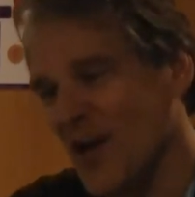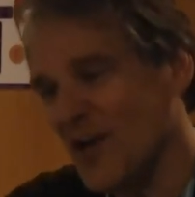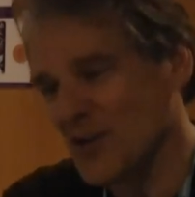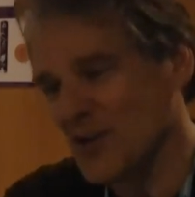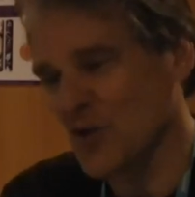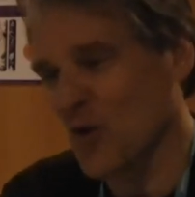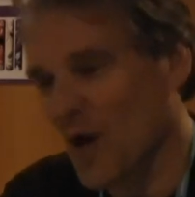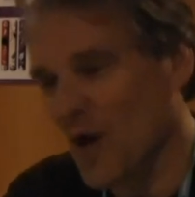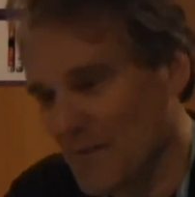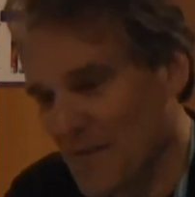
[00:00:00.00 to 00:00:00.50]

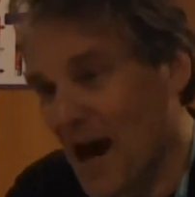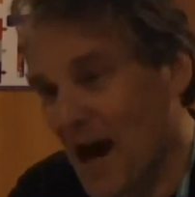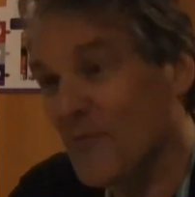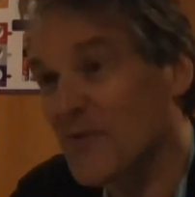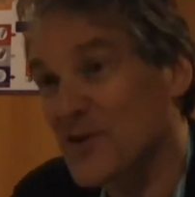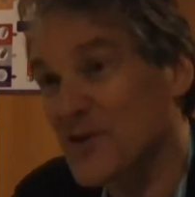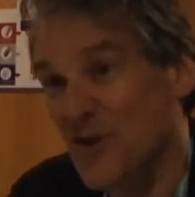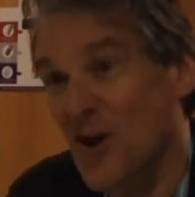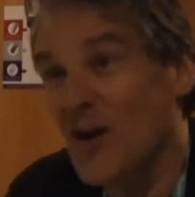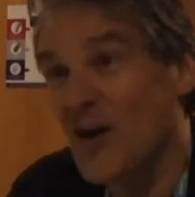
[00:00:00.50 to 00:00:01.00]
So I'm
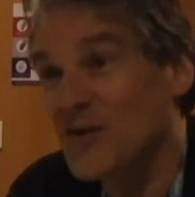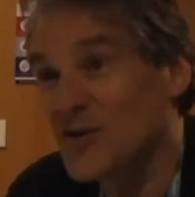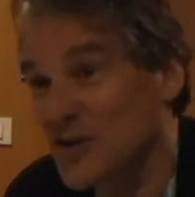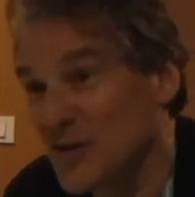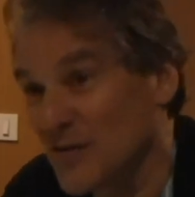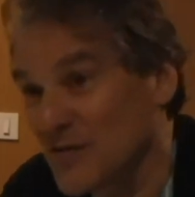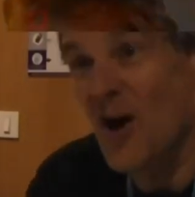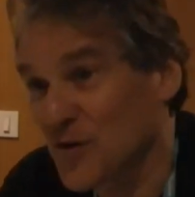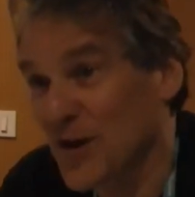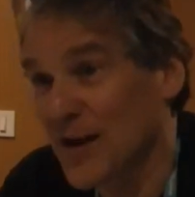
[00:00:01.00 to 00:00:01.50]
always
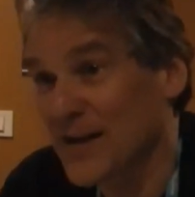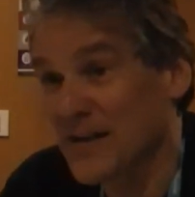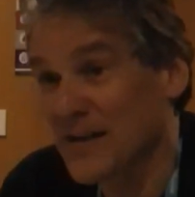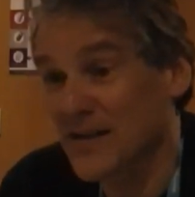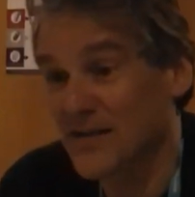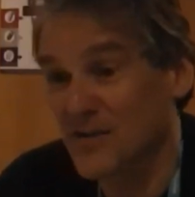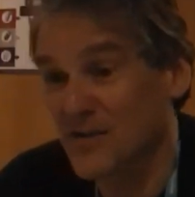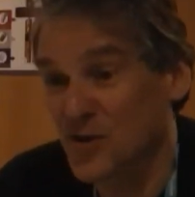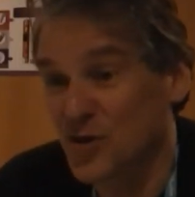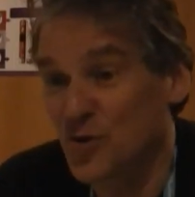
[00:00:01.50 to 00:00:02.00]
cognizant of
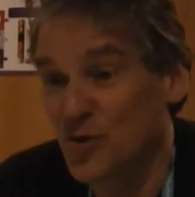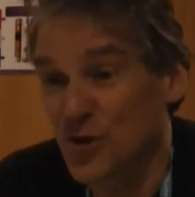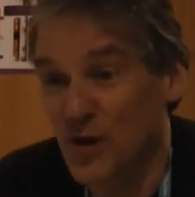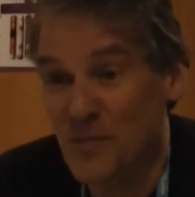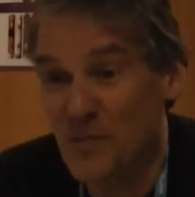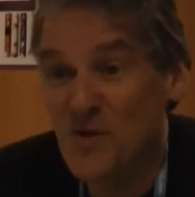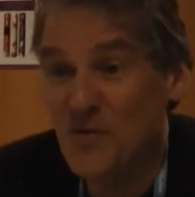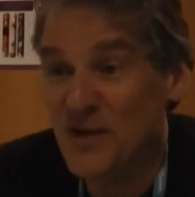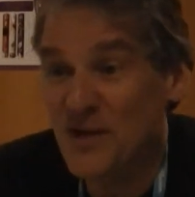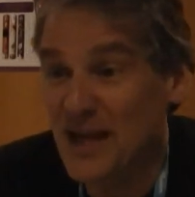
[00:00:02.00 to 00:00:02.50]
trying to
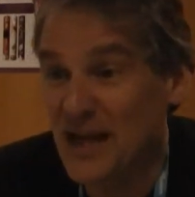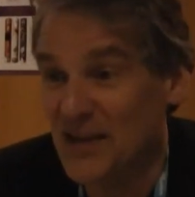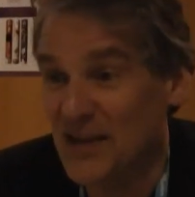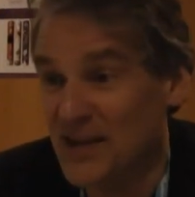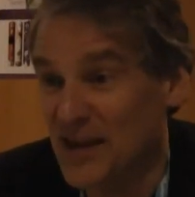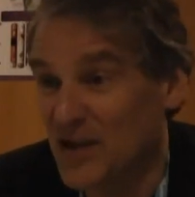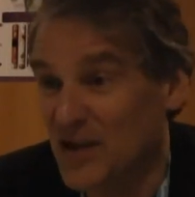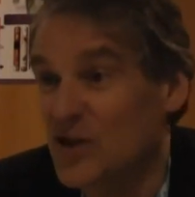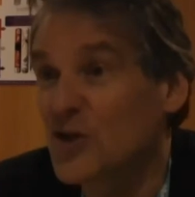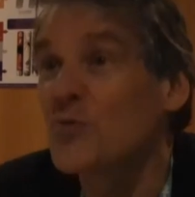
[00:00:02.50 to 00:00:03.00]
communicate
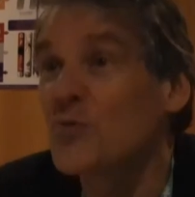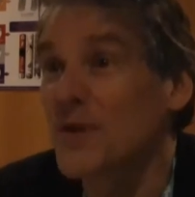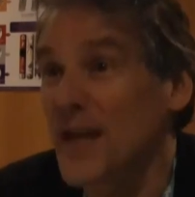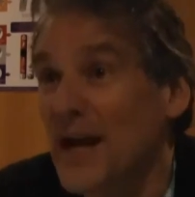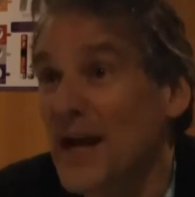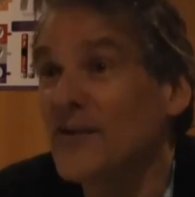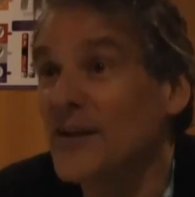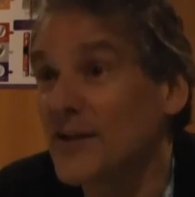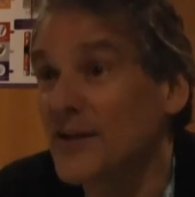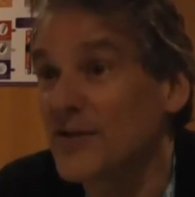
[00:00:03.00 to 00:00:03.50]
things through
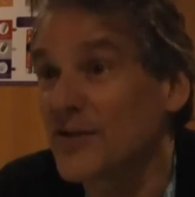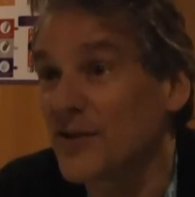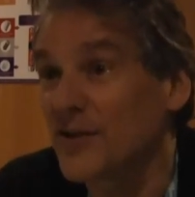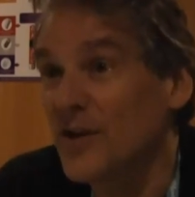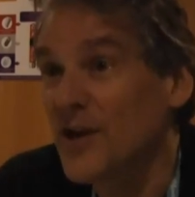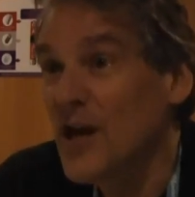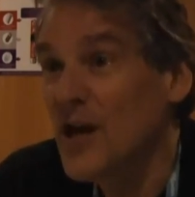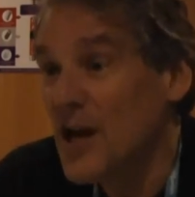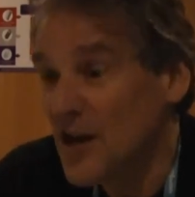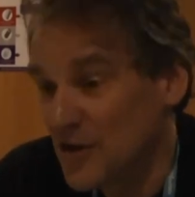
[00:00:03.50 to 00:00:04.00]

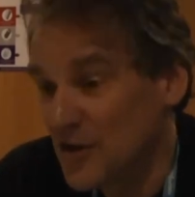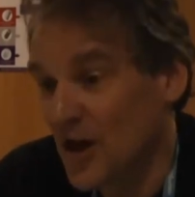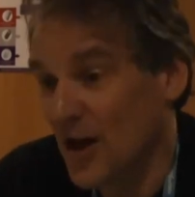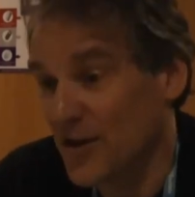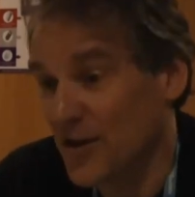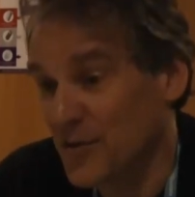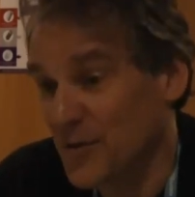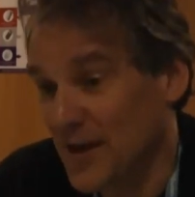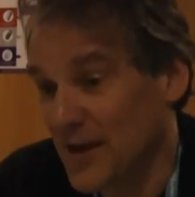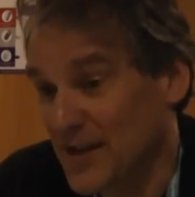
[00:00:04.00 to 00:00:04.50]
character,
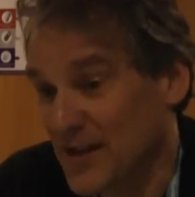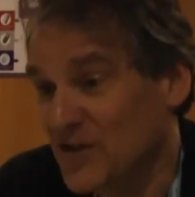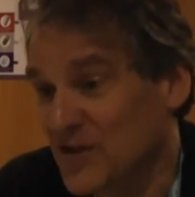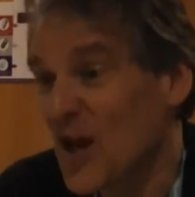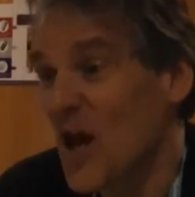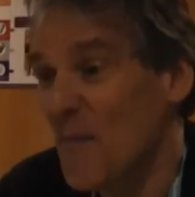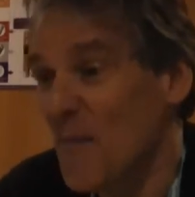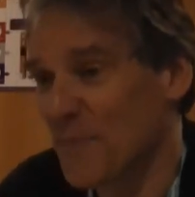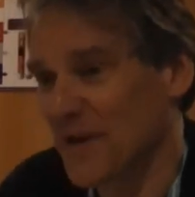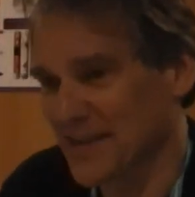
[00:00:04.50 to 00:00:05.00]
not through ideas.
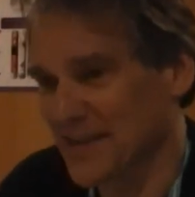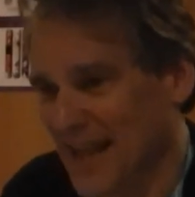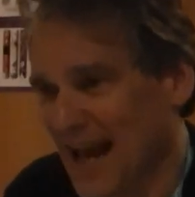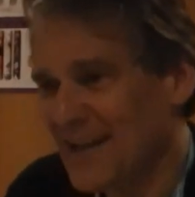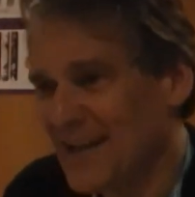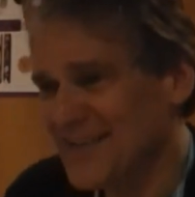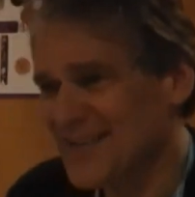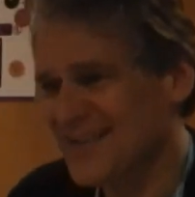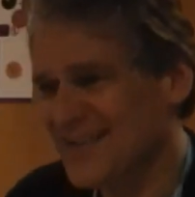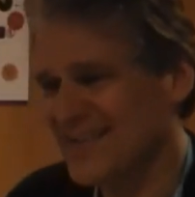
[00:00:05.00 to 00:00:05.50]
But
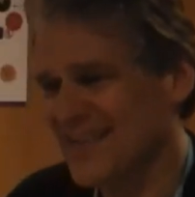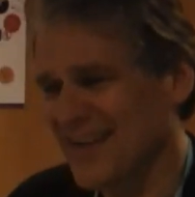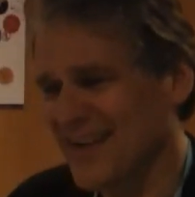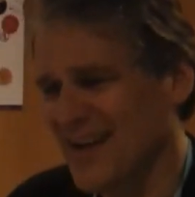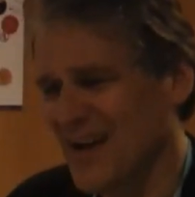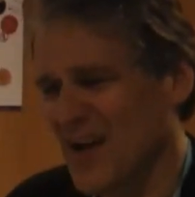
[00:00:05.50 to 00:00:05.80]
that's